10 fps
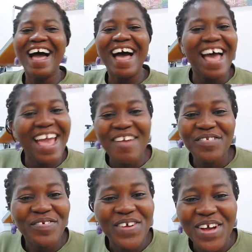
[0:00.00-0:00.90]
Hi
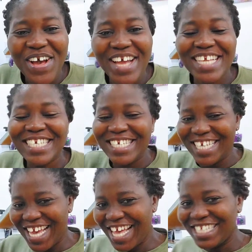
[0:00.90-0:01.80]
everyone.
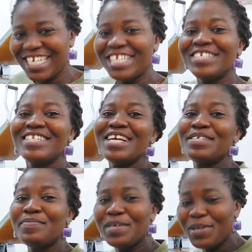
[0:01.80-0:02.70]
Yes, in
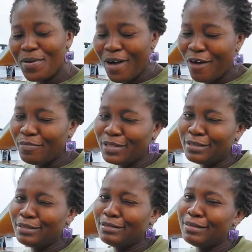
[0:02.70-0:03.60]
today's video I'll be
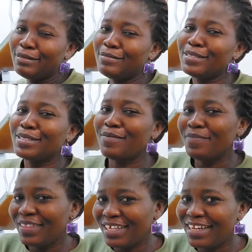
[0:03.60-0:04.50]
teaching you
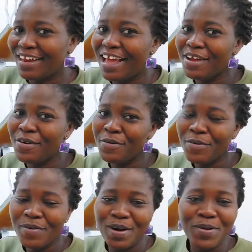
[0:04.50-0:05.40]
something that I know
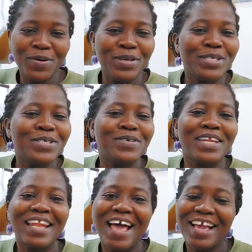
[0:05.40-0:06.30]
you're going to
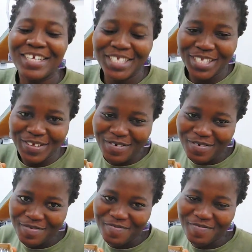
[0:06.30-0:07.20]
like
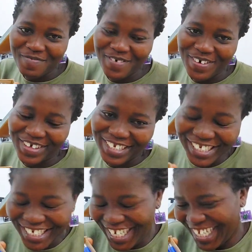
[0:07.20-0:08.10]
so
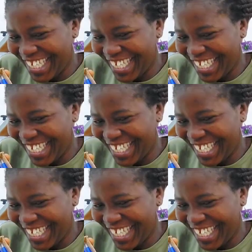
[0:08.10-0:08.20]
much.